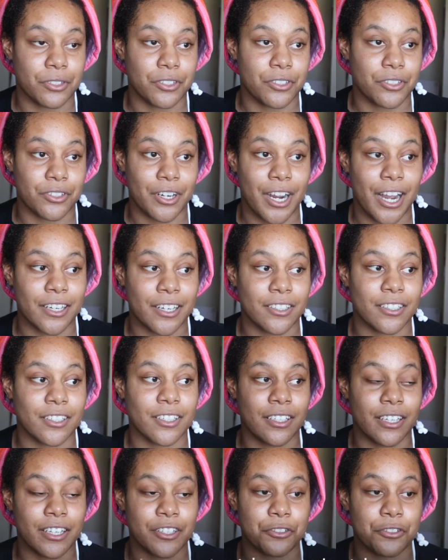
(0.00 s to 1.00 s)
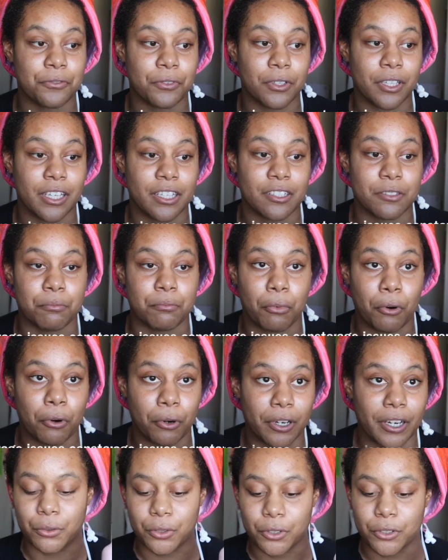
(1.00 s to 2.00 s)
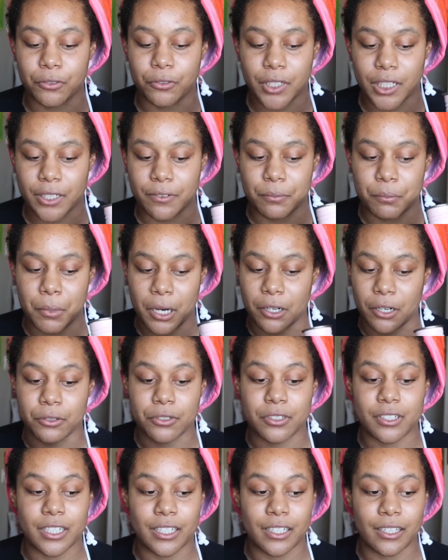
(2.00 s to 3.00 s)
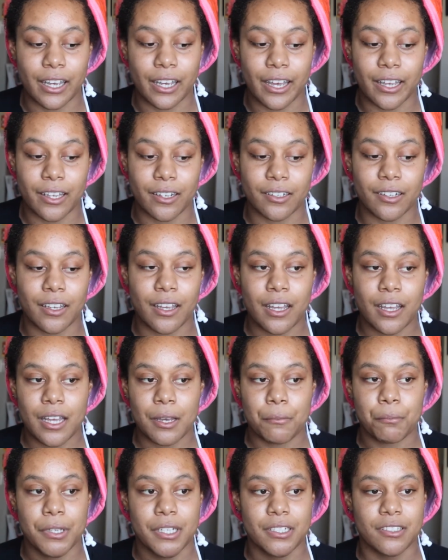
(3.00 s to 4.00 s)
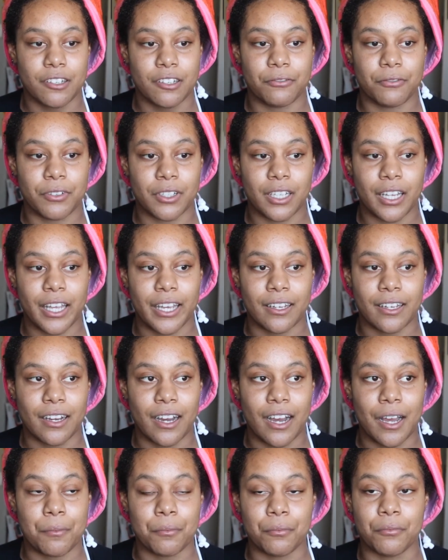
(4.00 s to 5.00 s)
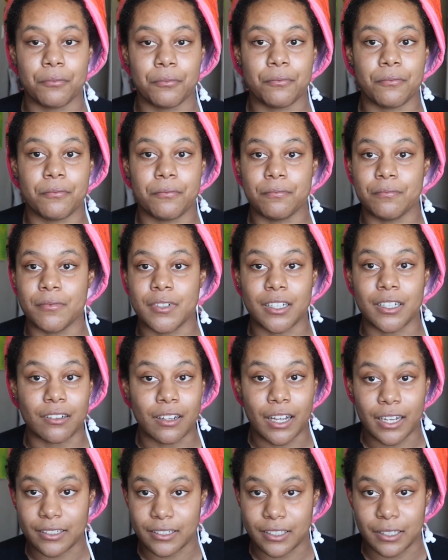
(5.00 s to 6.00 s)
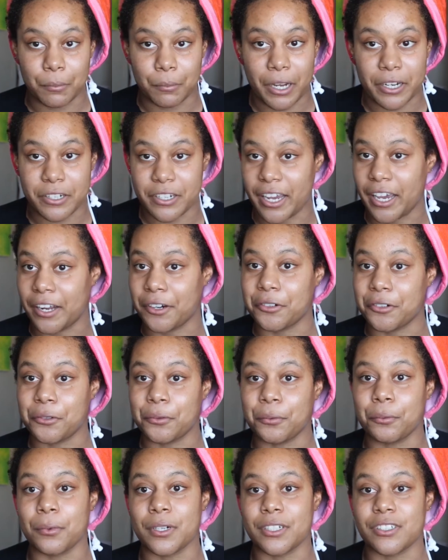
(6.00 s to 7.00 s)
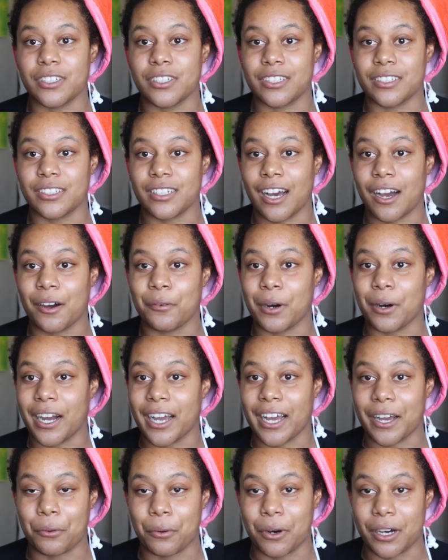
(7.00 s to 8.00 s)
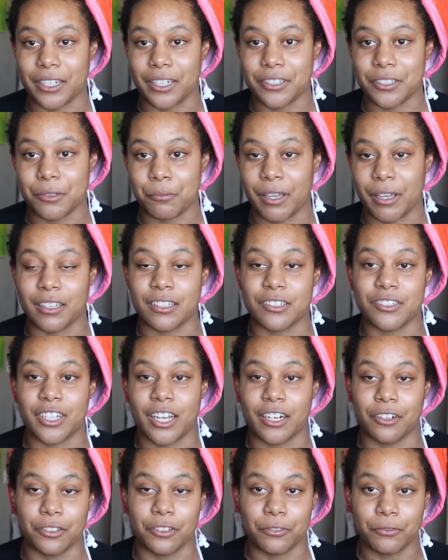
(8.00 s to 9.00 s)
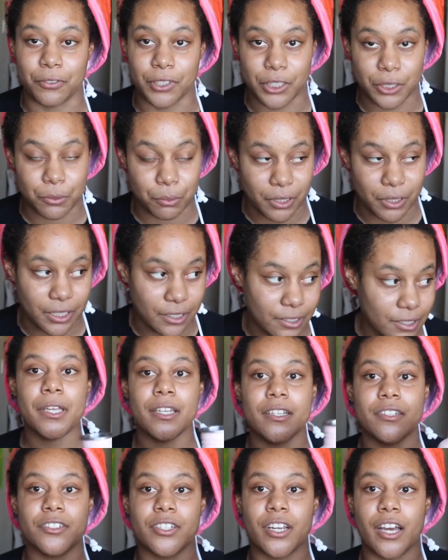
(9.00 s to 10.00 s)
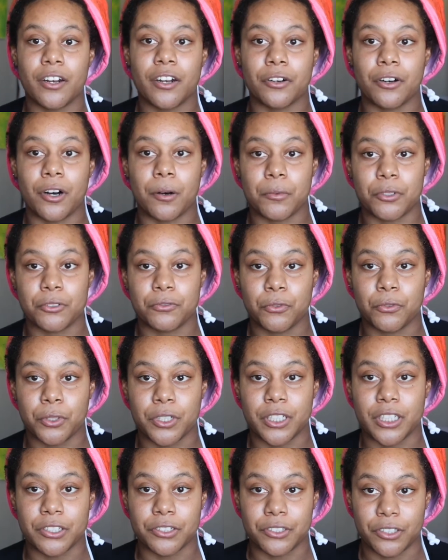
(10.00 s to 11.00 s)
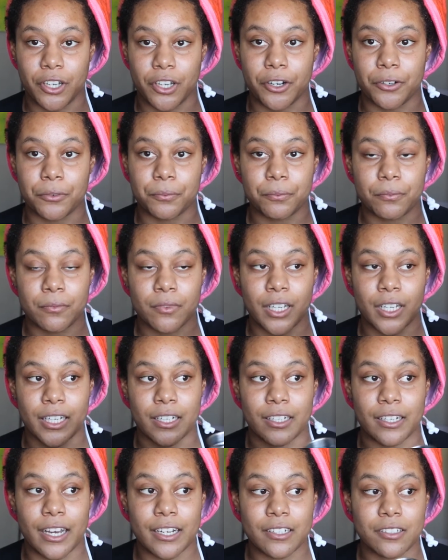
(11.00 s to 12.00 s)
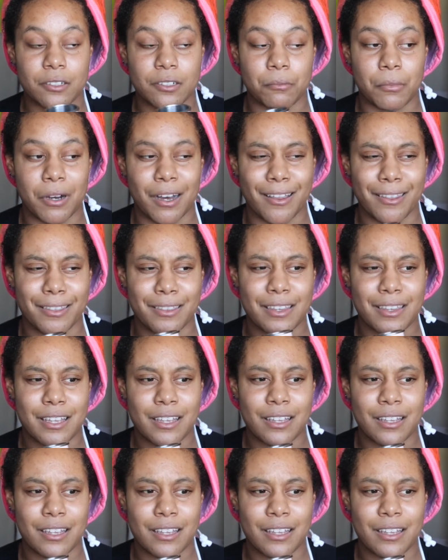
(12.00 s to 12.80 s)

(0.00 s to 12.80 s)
distracted and I just feel like it's boring groove of posting again because I feel like I'm neglecting my channel which is not why I wanted to make this channel in the first place. I made this channel almost four years ago like next month